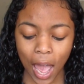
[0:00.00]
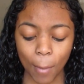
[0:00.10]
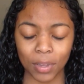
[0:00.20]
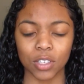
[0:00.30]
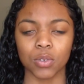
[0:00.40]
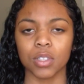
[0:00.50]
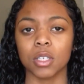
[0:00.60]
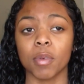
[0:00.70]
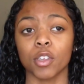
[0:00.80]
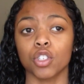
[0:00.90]
Um, but this one
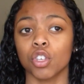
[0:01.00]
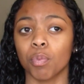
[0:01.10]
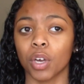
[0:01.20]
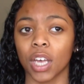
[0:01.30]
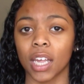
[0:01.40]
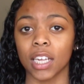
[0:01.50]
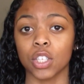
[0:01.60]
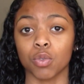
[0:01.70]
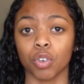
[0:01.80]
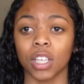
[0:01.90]
smells super good.
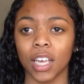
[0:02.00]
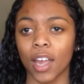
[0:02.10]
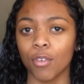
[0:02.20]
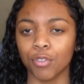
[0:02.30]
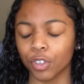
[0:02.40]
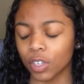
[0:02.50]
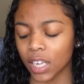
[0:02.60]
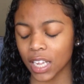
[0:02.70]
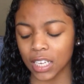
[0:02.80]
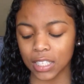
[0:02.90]
It's really
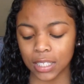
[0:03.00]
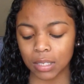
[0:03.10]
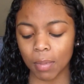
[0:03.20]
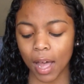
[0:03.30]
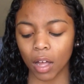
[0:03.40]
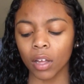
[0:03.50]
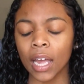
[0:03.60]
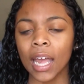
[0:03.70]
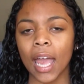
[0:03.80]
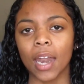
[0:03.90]
fruity in its smell
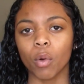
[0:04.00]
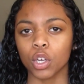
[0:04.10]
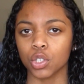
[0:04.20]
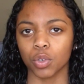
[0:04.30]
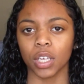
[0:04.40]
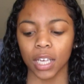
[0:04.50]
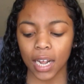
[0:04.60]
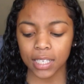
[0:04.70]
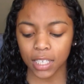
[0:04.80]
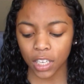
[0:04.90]
and it works really good
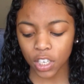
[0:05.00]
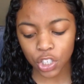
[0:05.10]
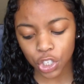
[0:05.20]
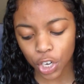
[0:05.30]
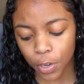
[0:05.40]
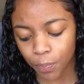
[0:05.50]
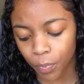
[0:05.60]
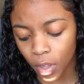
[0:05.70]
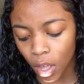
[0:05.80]
as a conditioner,